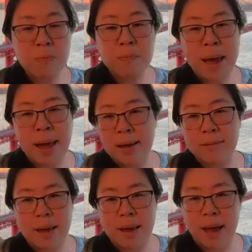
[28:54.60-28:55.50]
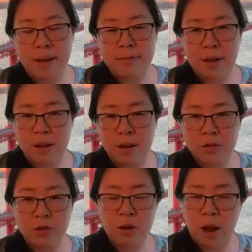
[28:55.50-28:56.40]
bank may have
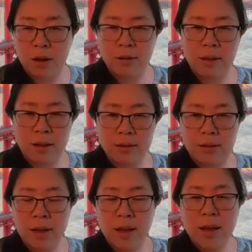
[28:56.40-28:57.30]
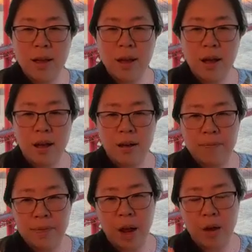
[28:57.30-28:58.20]
a truck that's
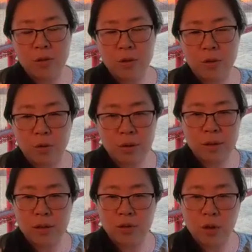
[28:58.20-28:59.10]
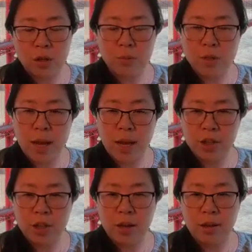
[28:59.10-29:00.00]
also does
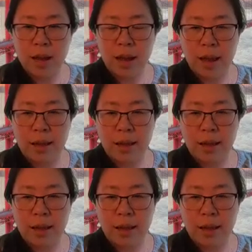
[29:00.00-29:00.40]
transportation